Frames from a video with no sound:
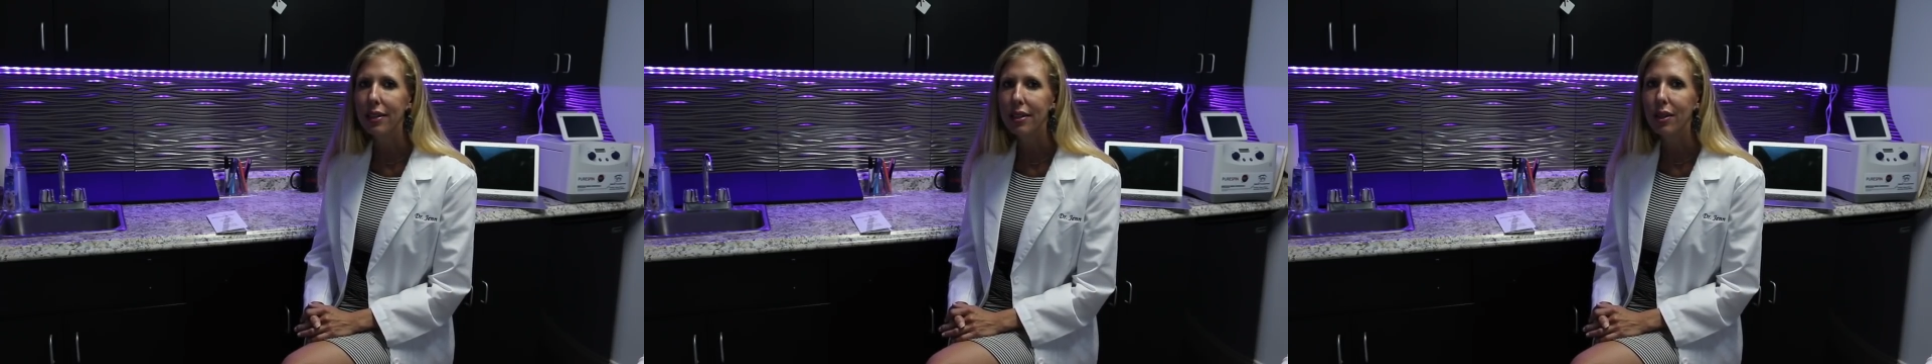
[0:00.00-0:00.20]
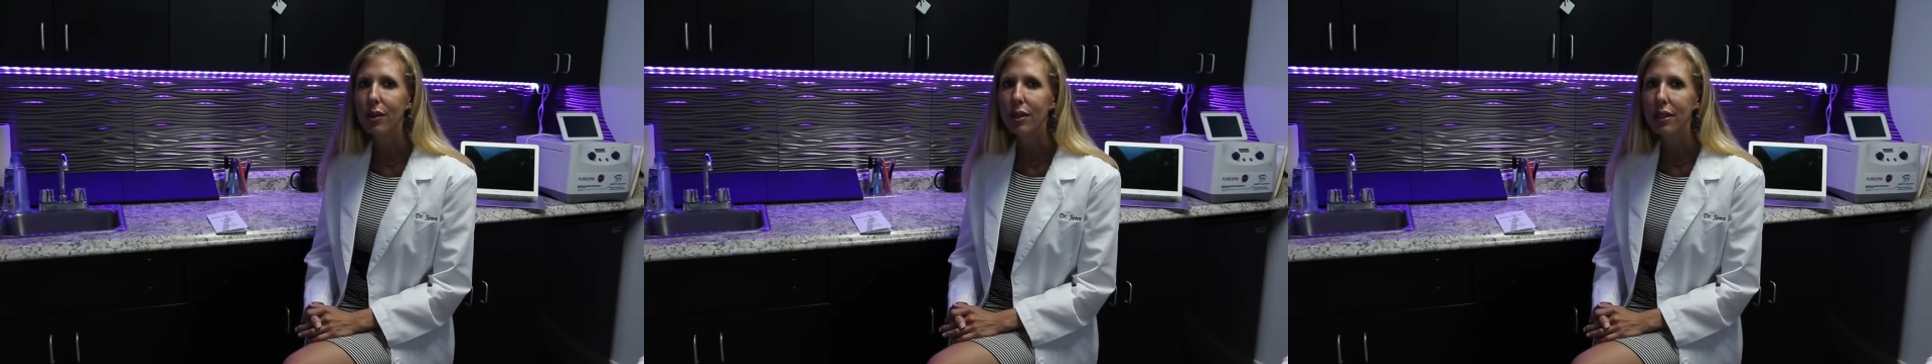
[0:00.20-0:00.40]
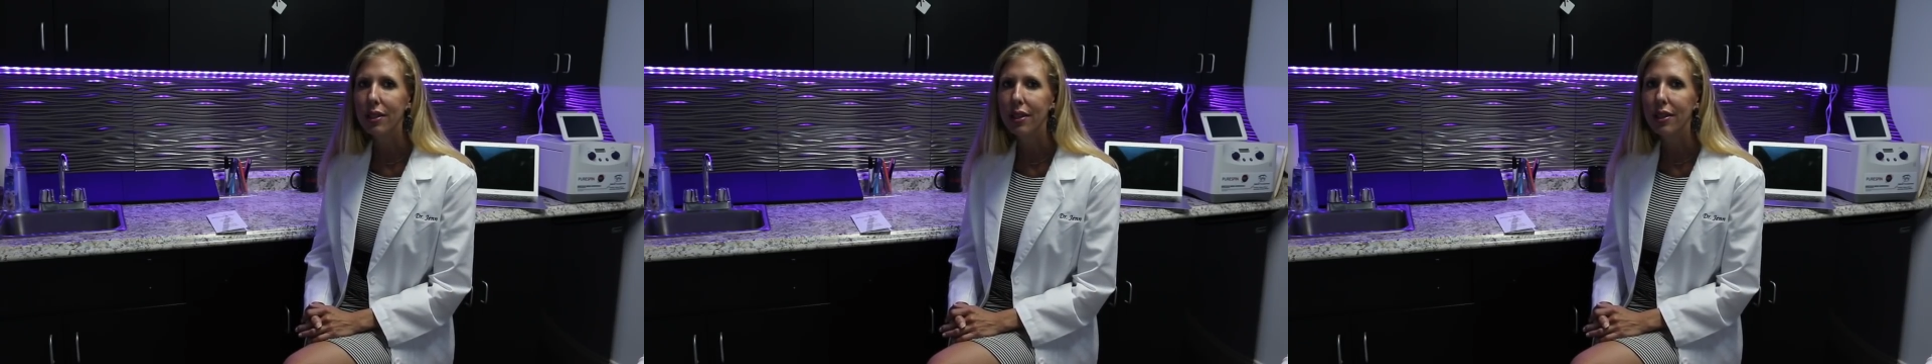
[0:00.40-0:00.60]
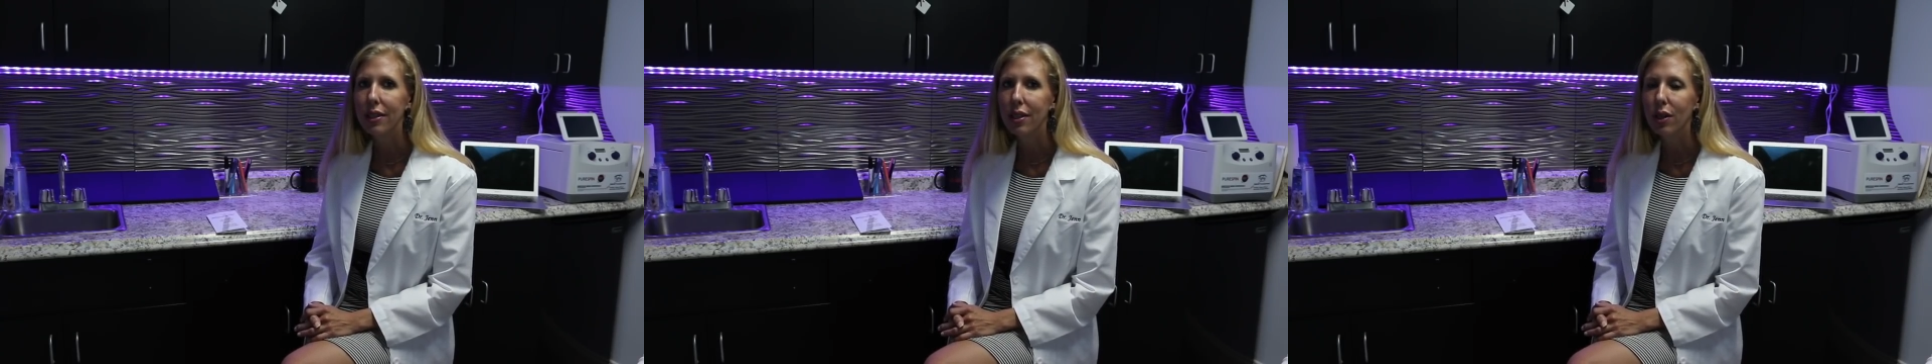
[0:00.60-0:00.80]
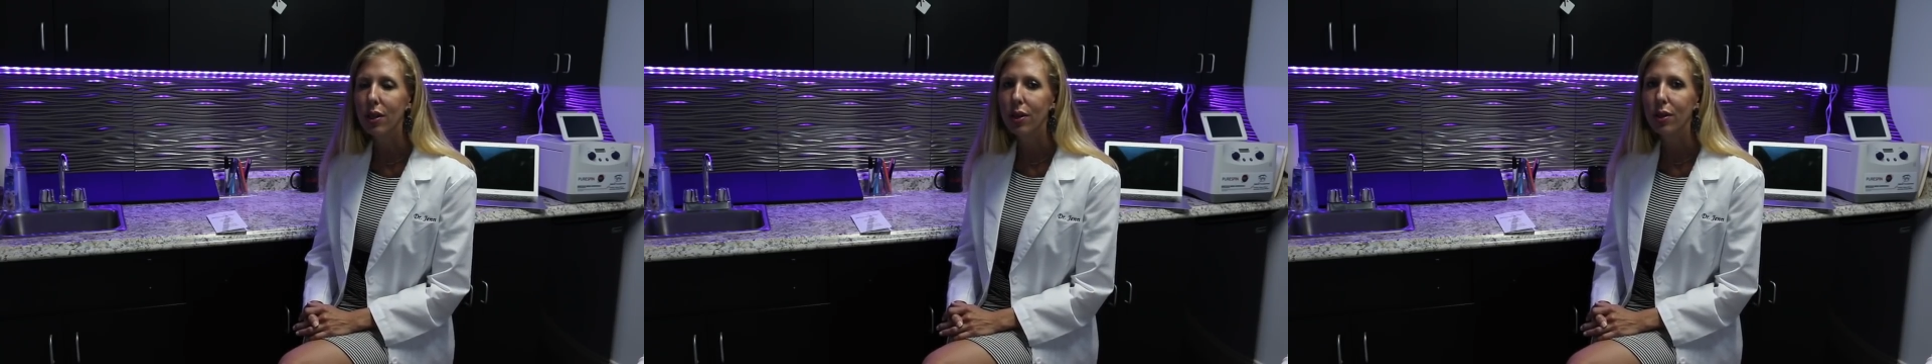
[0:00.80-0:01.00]
so it's not
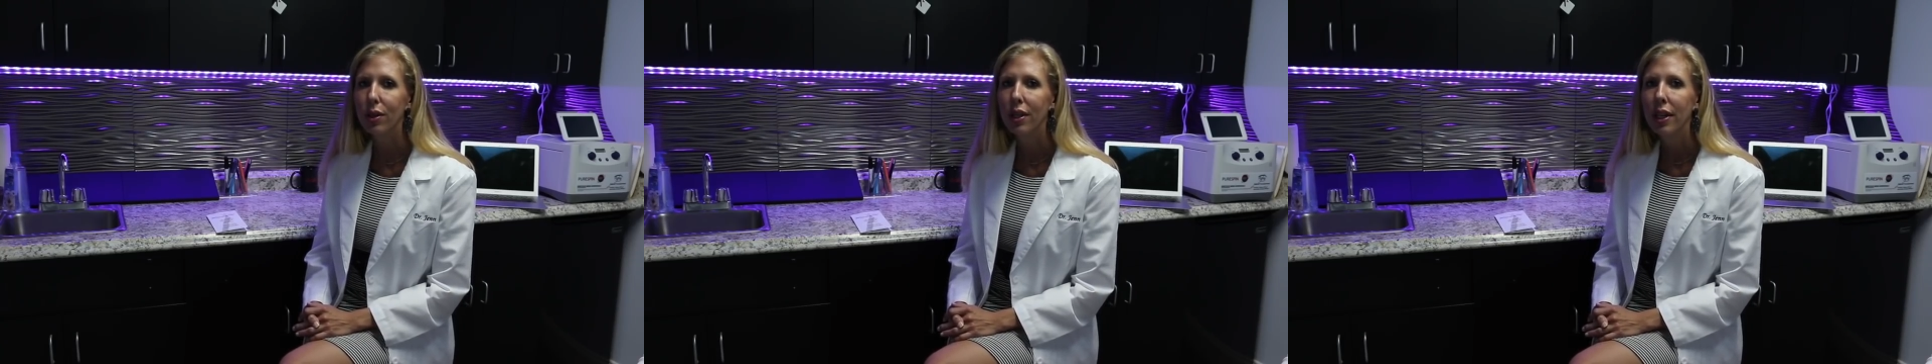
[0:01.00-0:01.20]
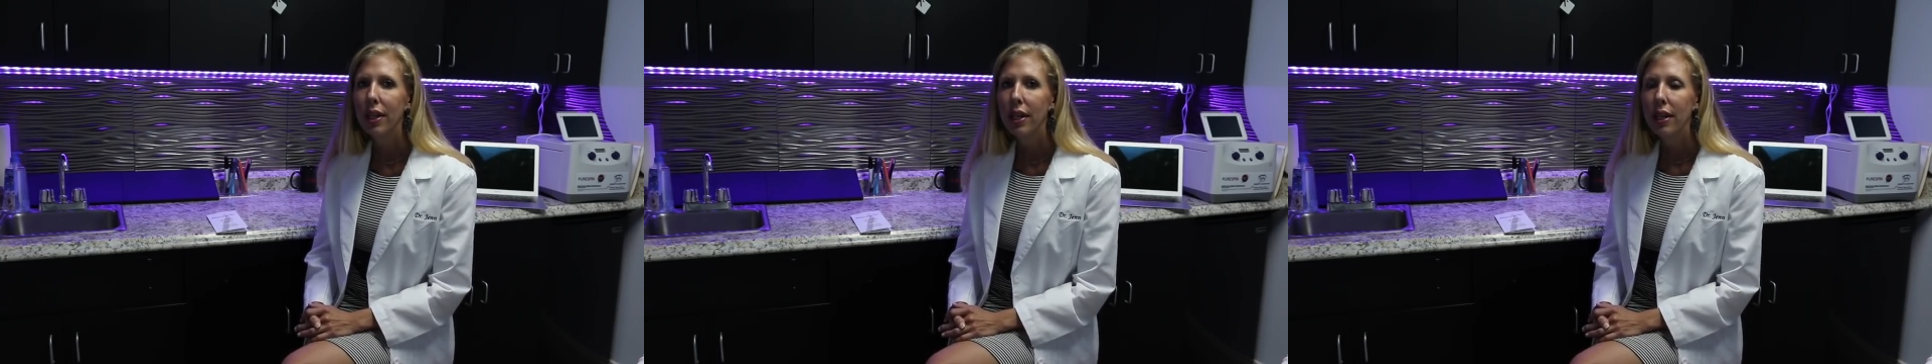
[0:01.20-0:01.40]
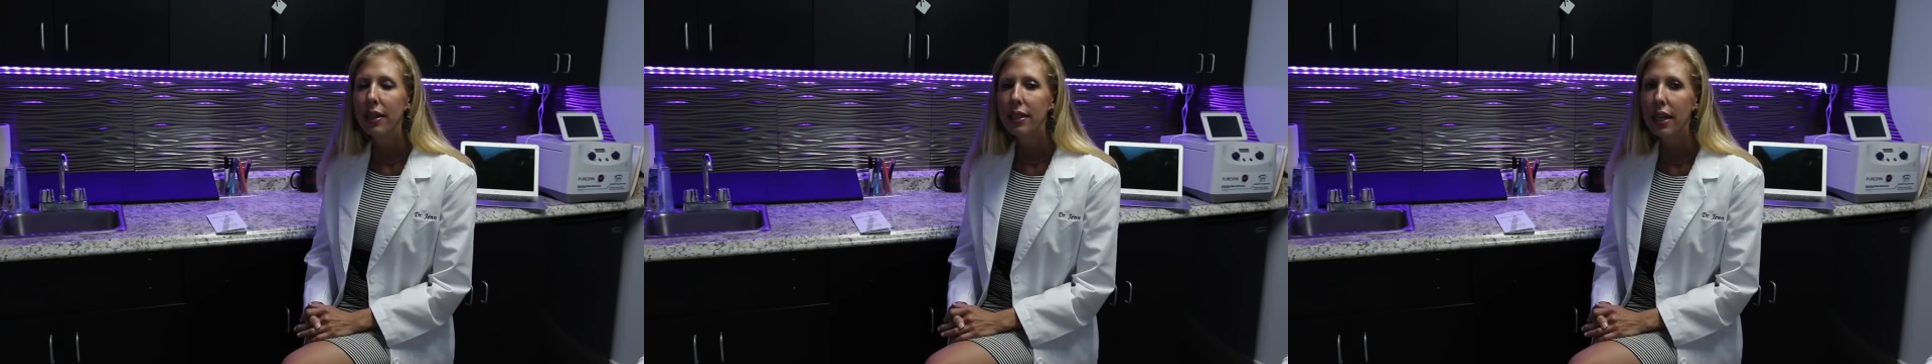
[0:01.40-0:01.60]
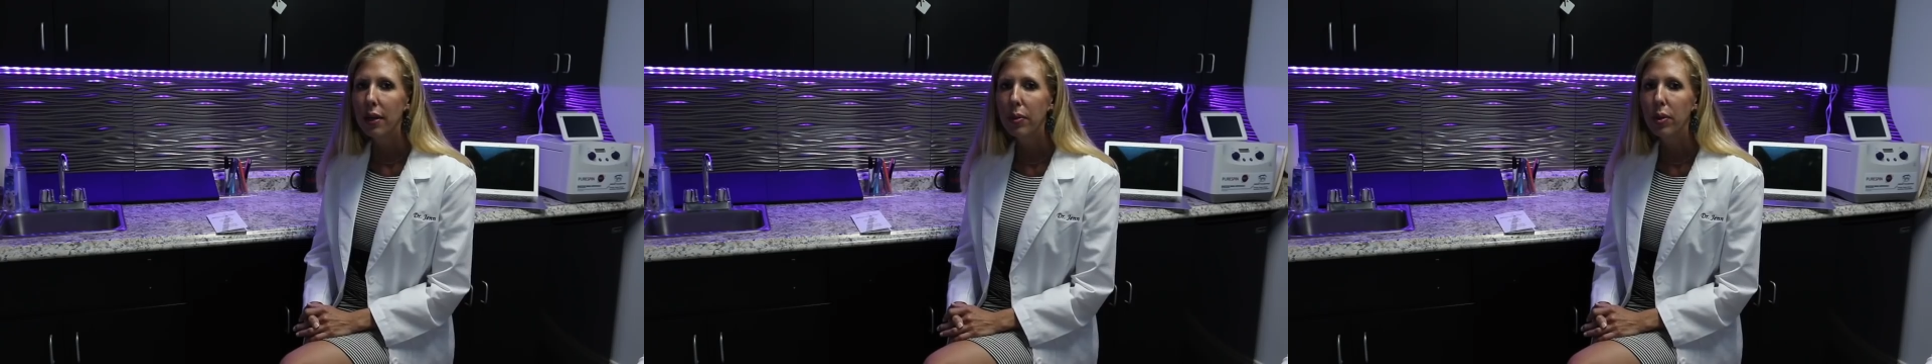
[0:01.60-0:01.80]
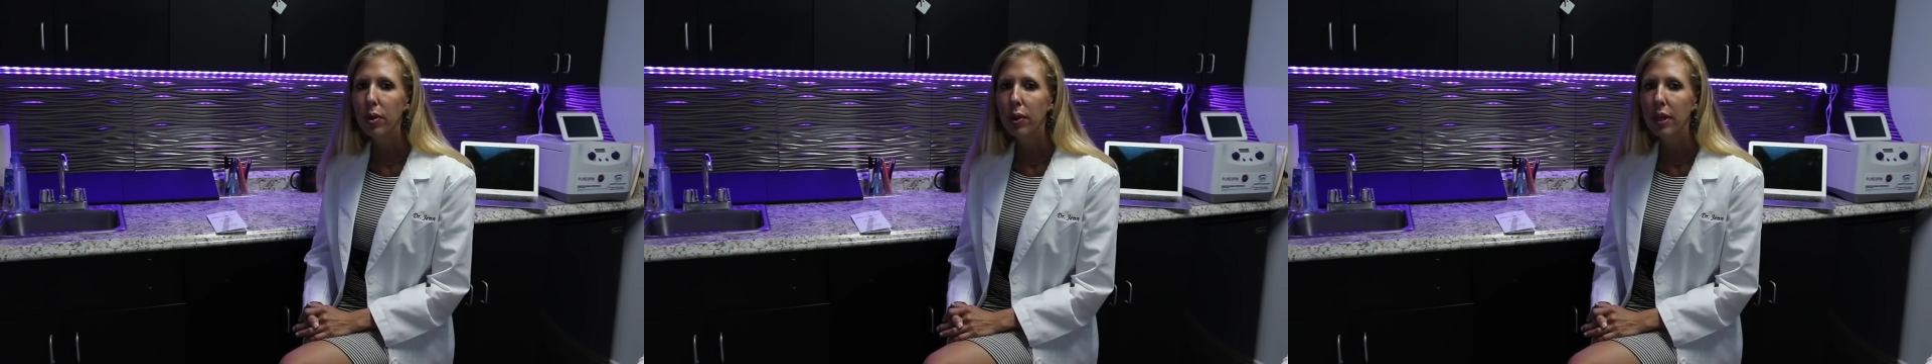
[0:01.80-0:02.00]
so
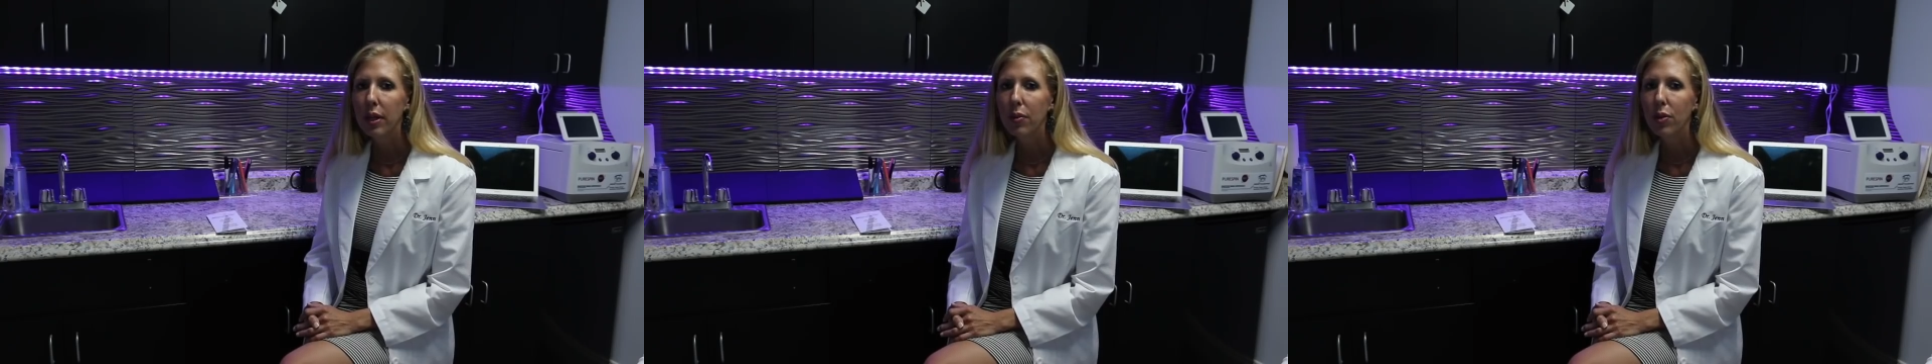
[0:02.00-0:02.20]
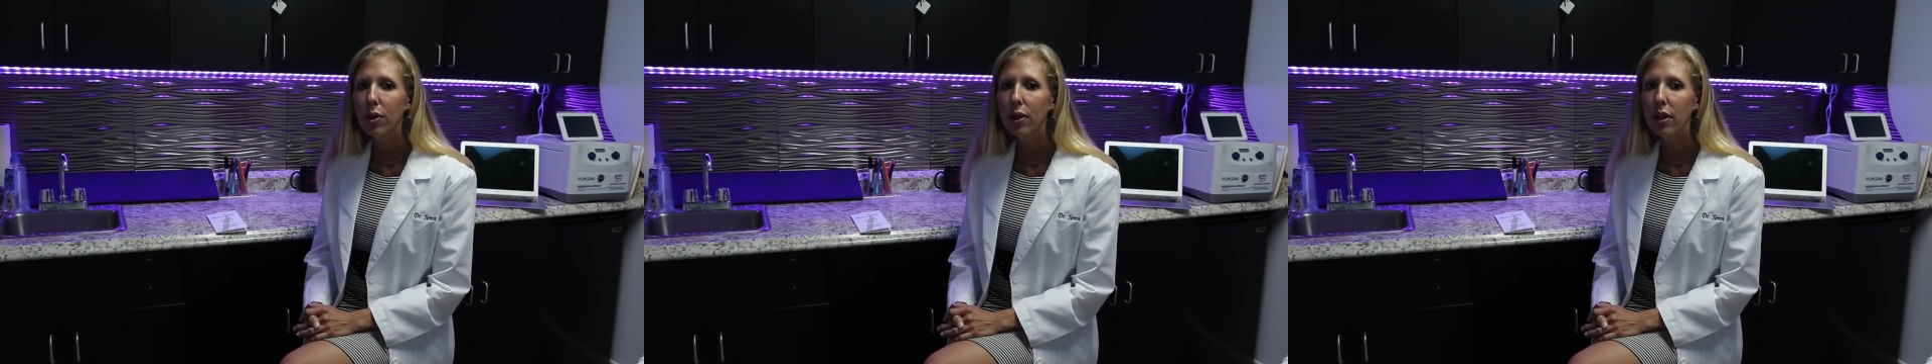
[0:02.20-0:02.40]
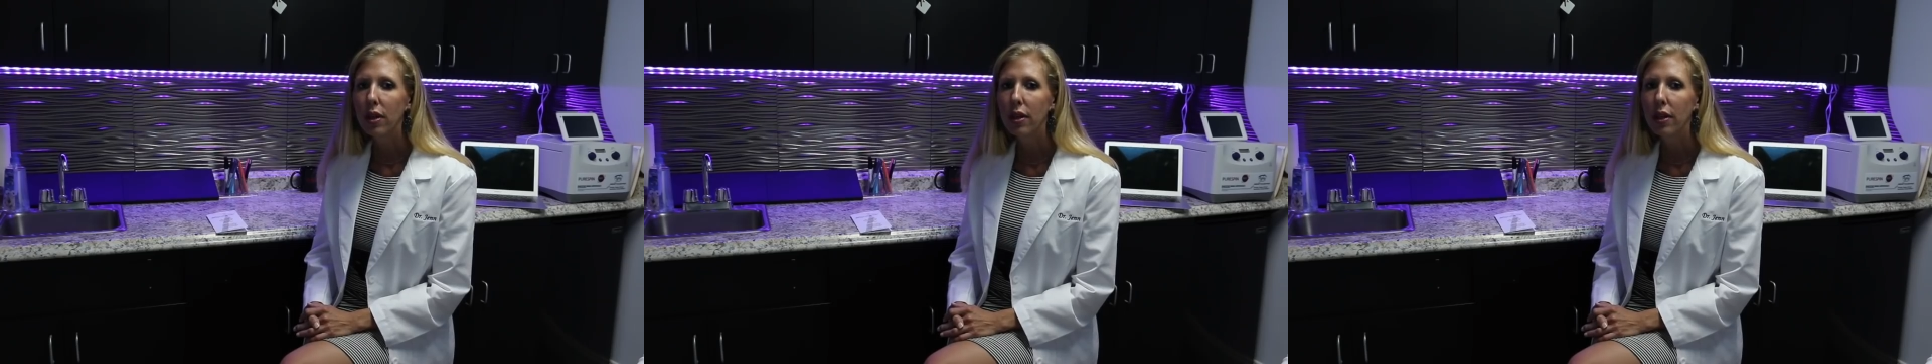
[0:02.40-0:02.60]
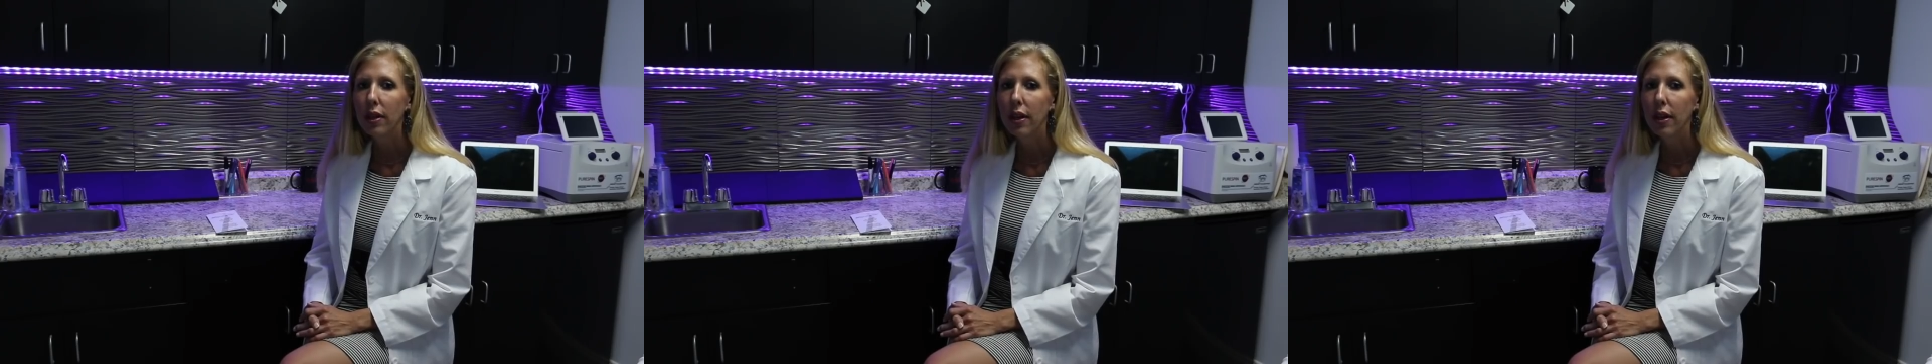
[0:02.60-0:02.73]
taboo anymore.